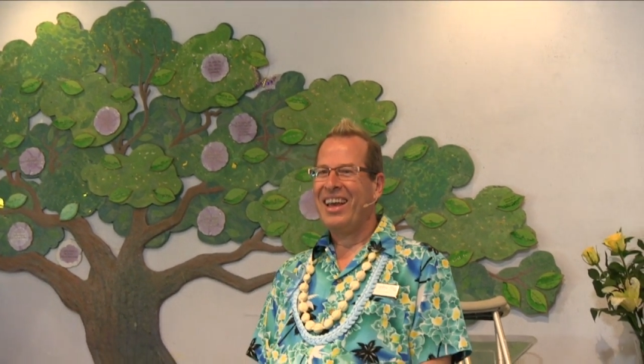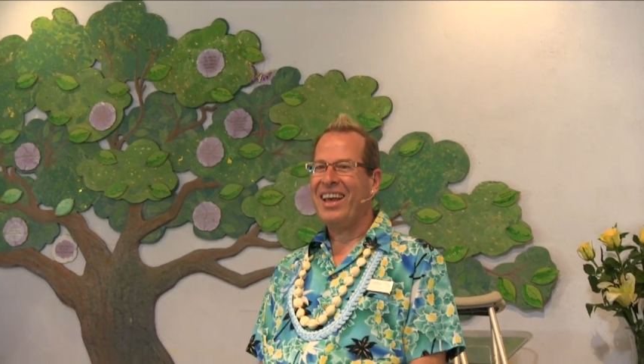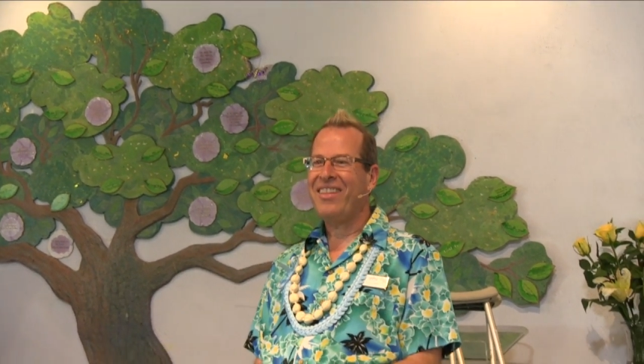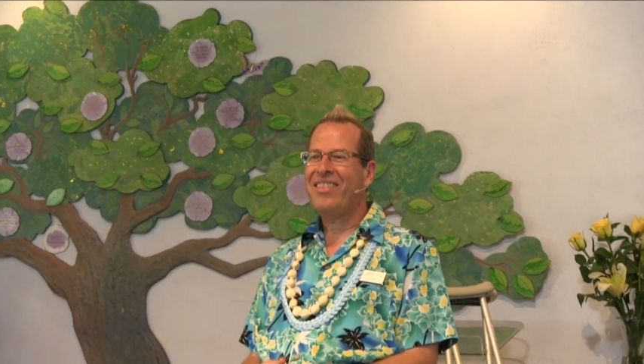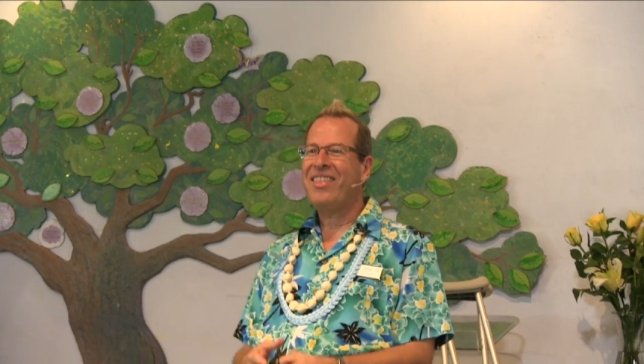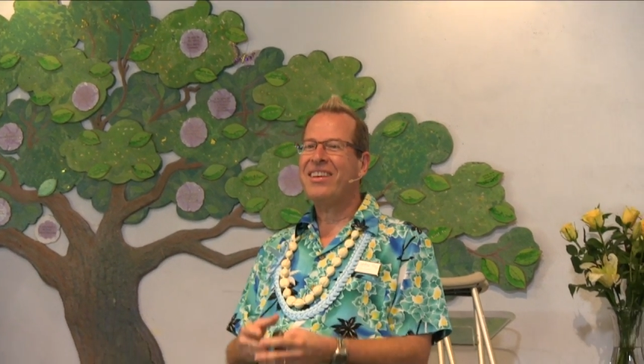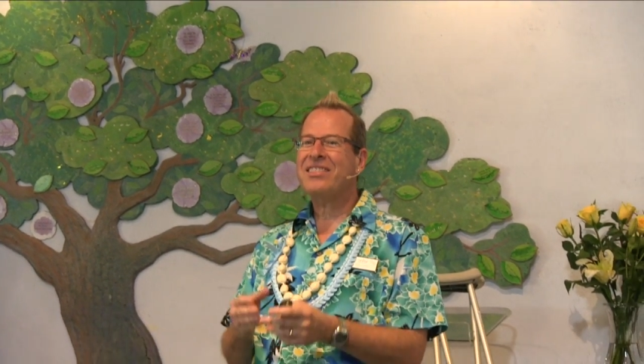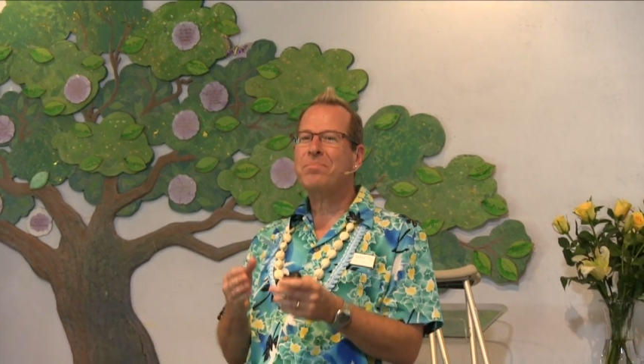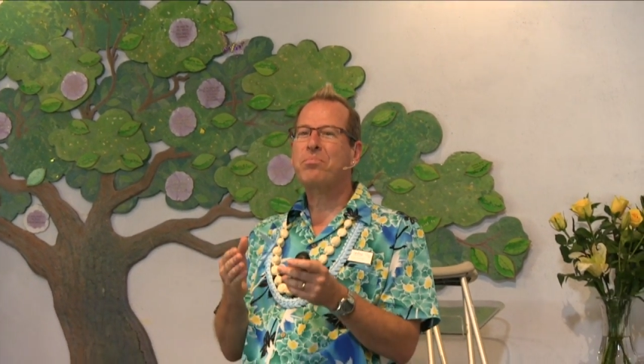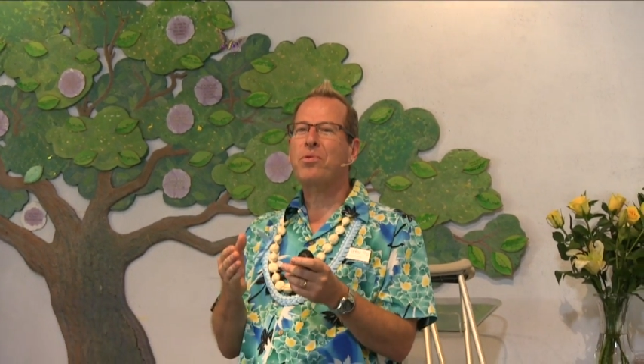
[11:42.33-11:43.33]
And
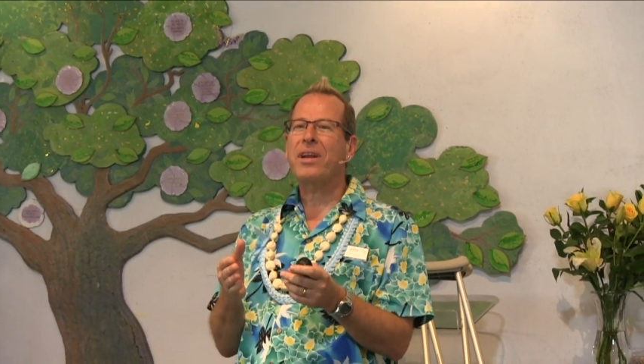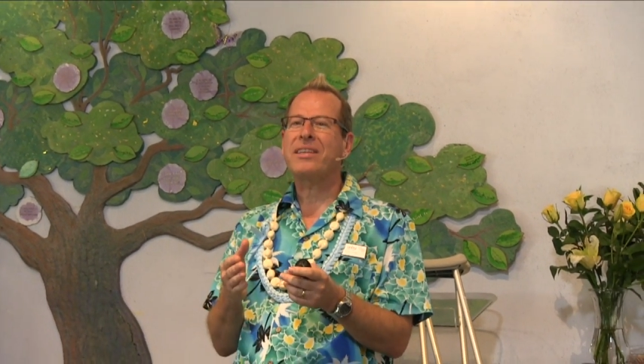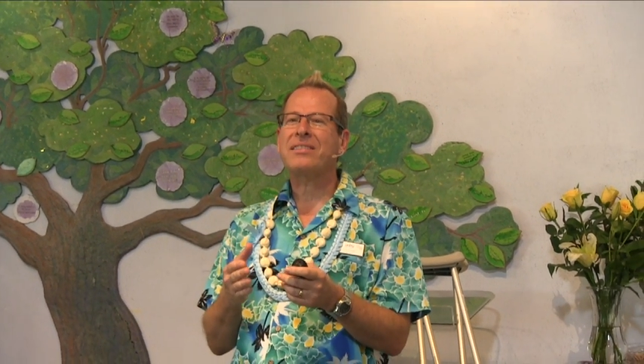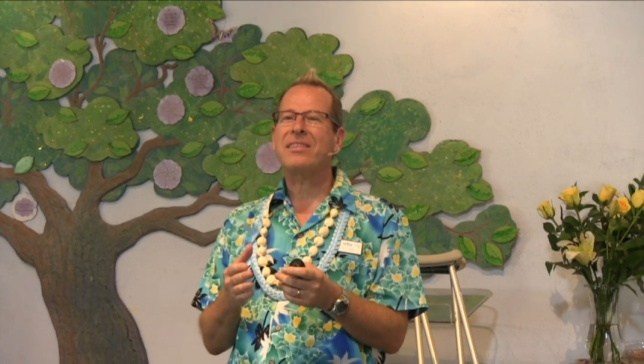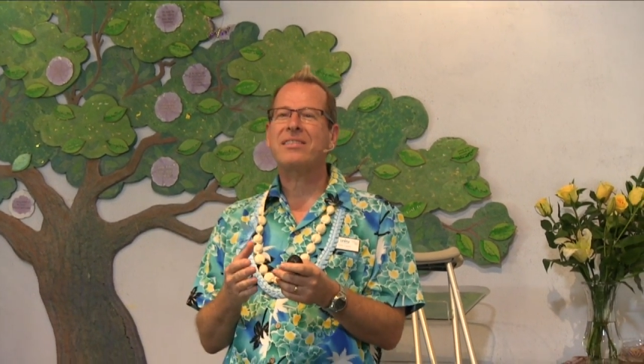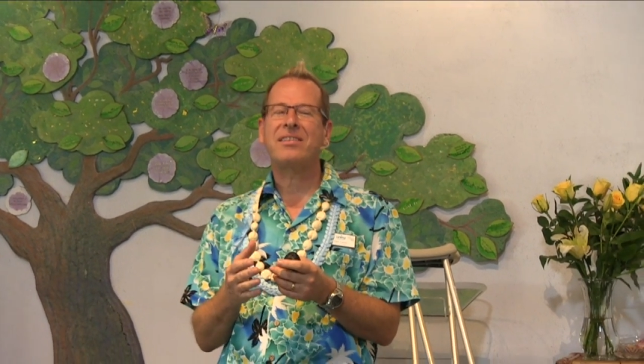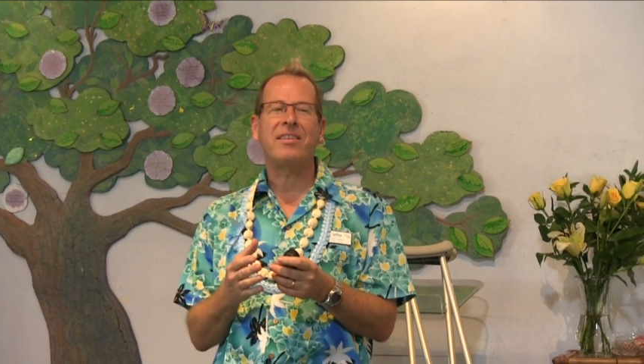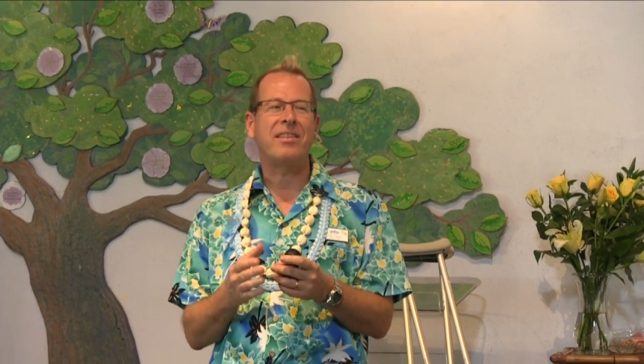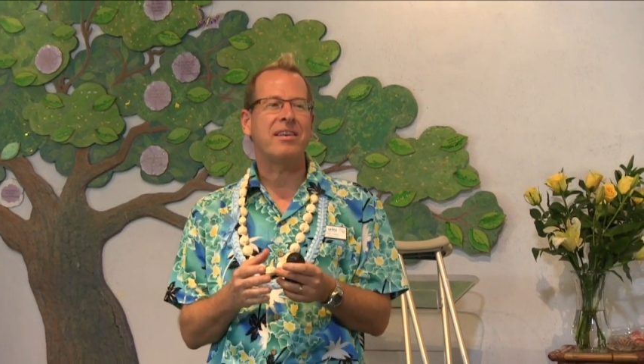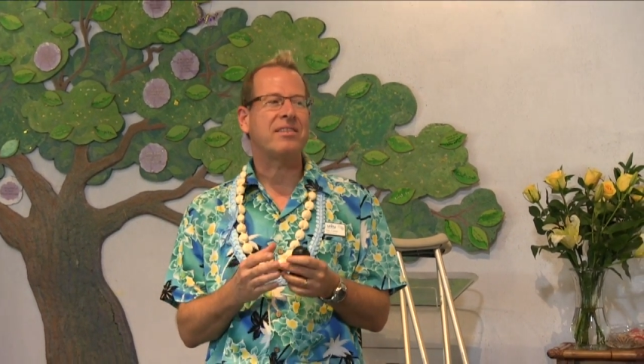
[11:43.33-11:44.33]
this brings us
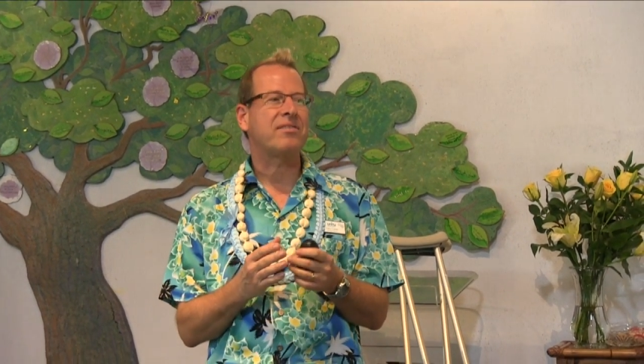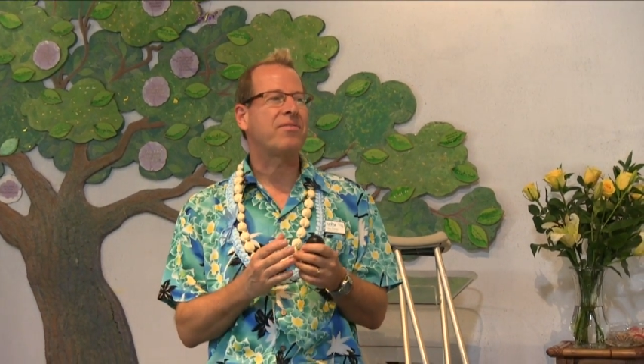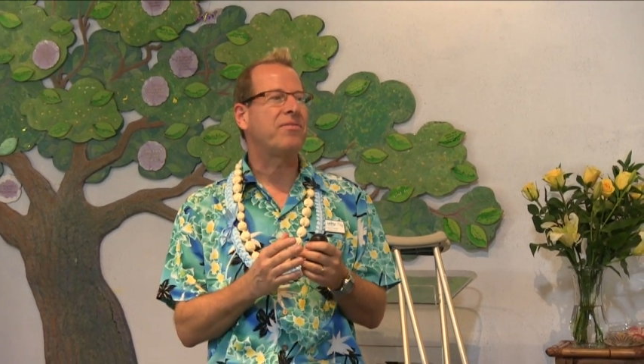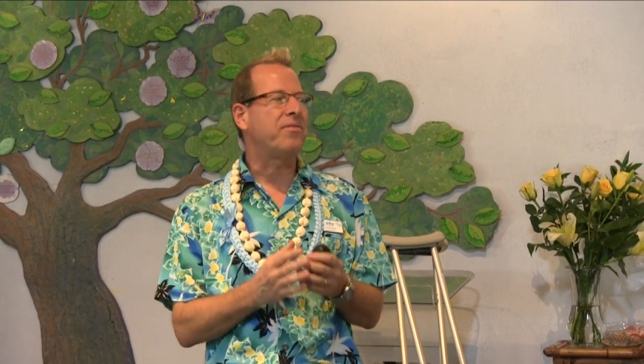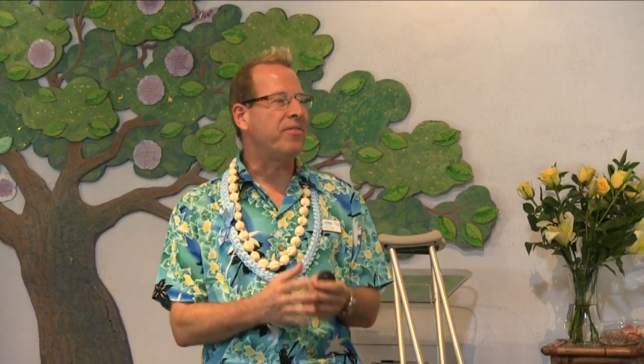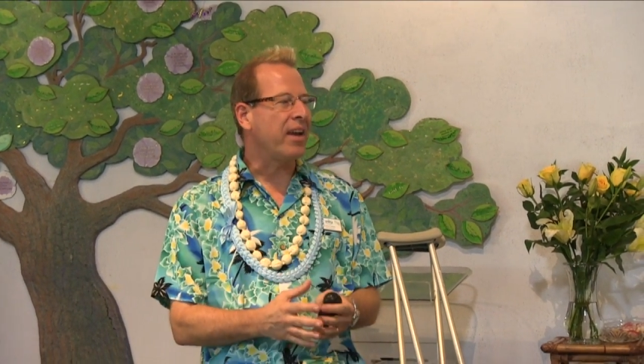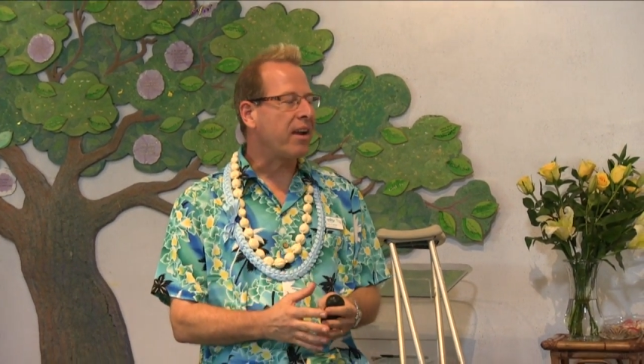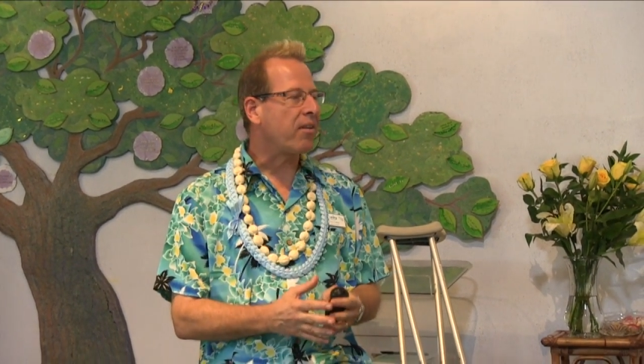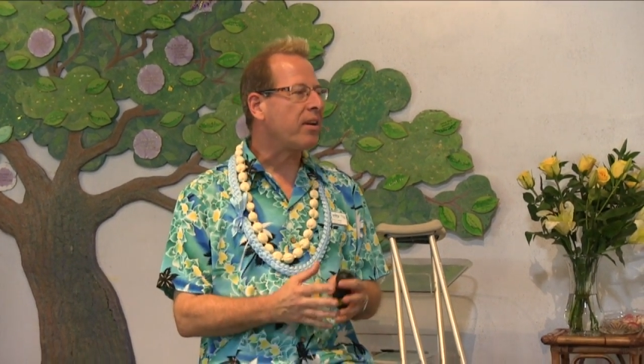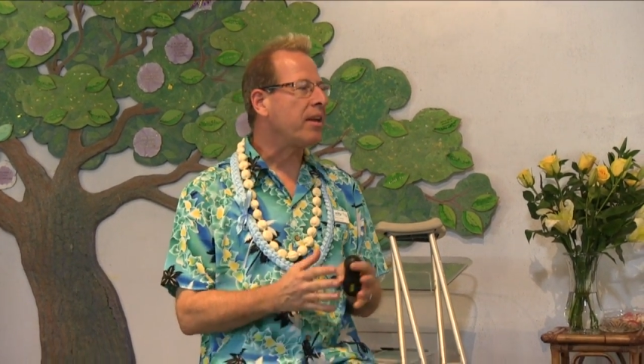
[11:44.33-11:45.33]
to this
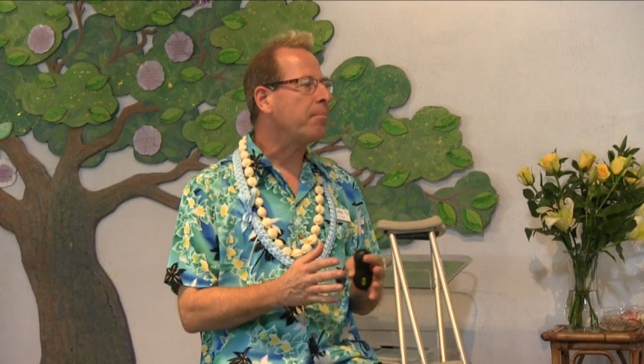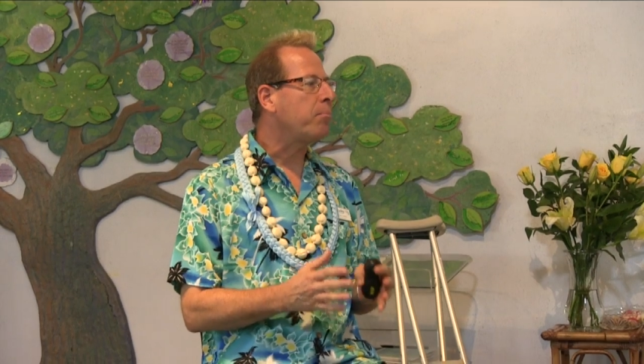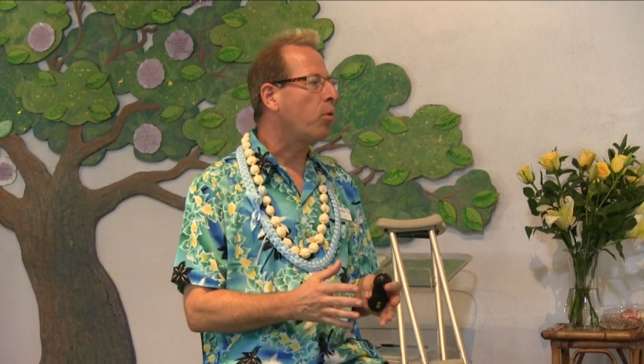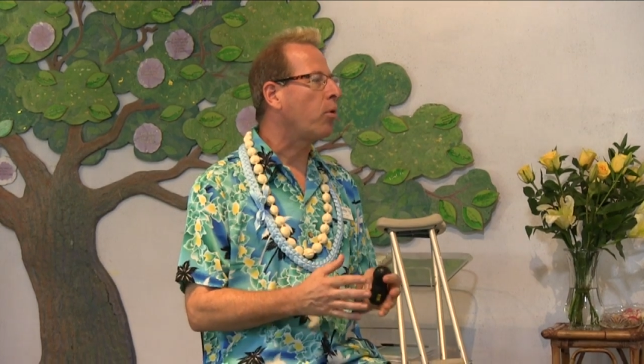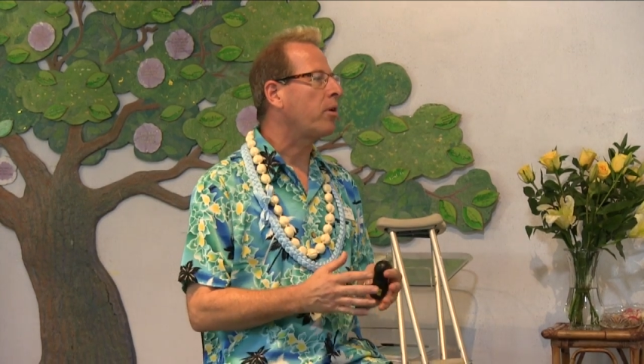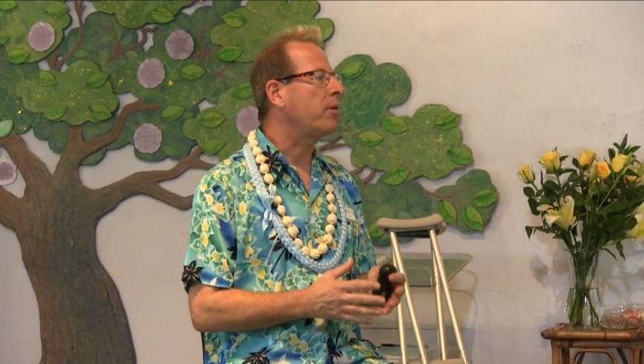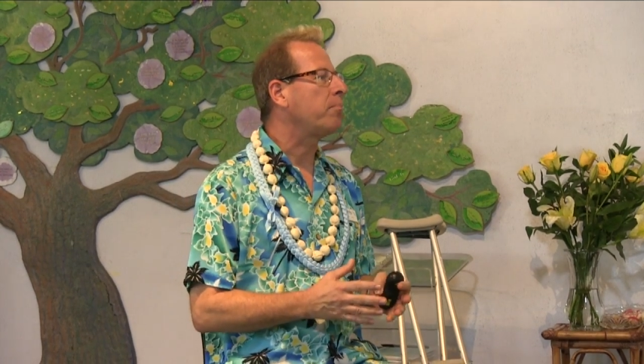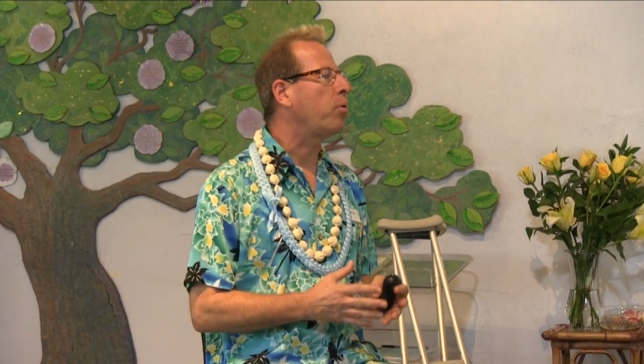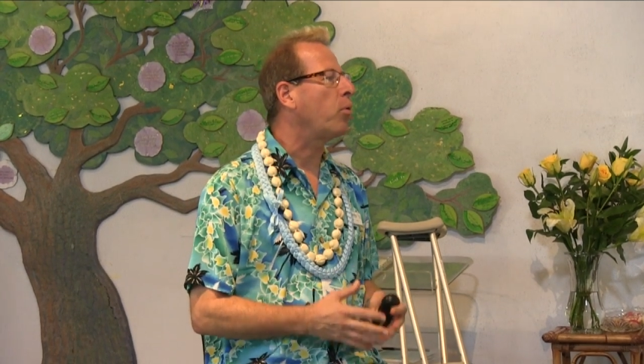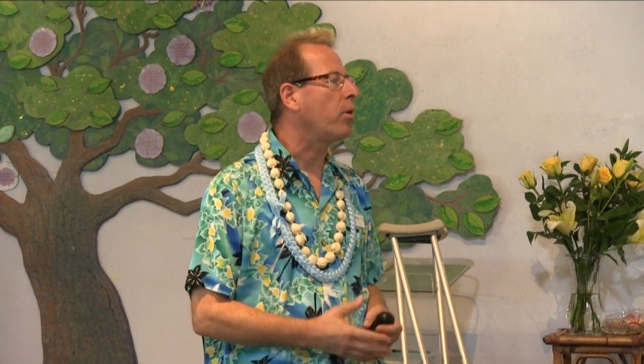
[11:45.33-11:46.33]
very
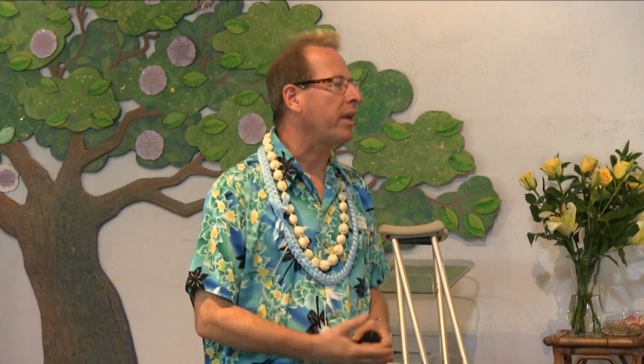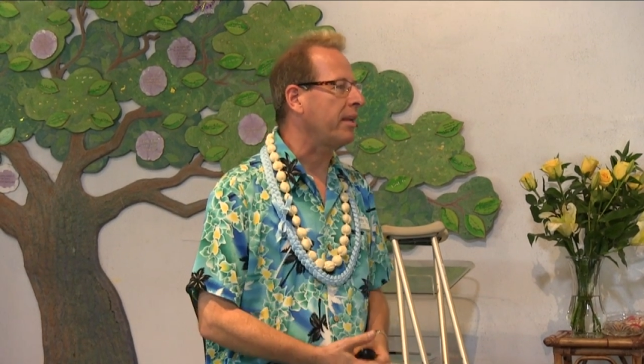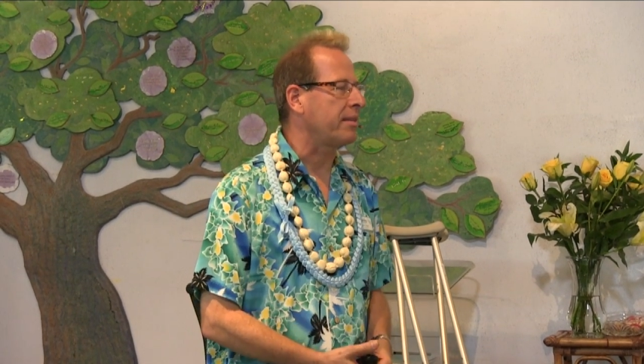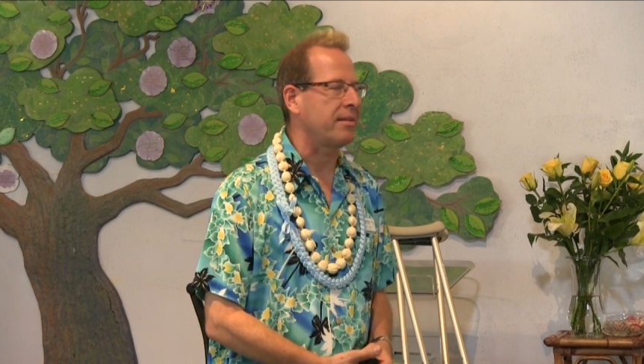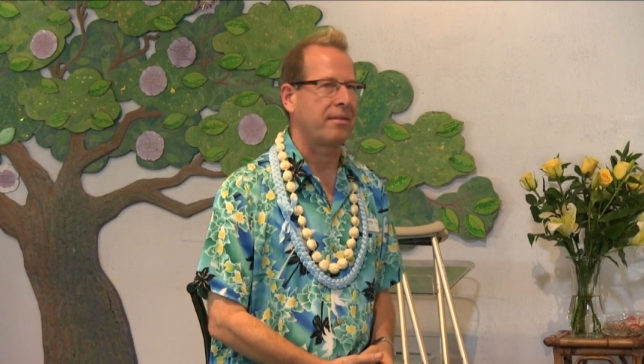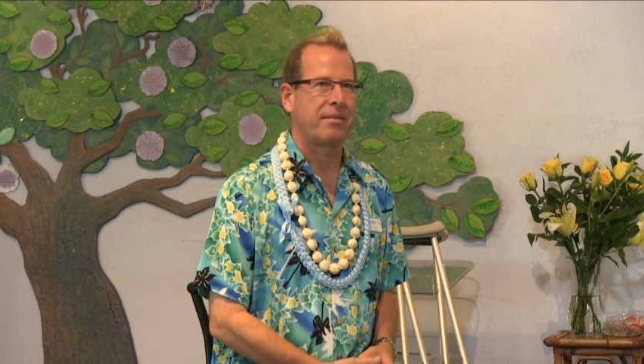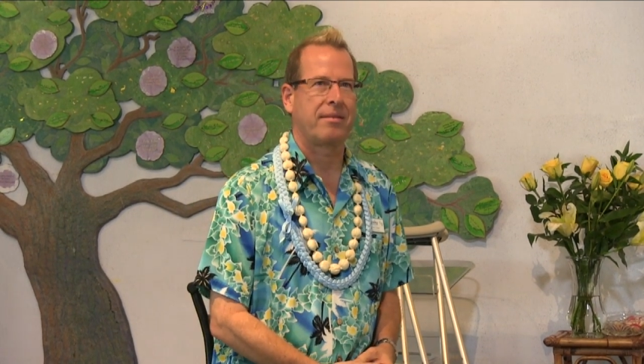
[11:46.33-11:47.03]
important point.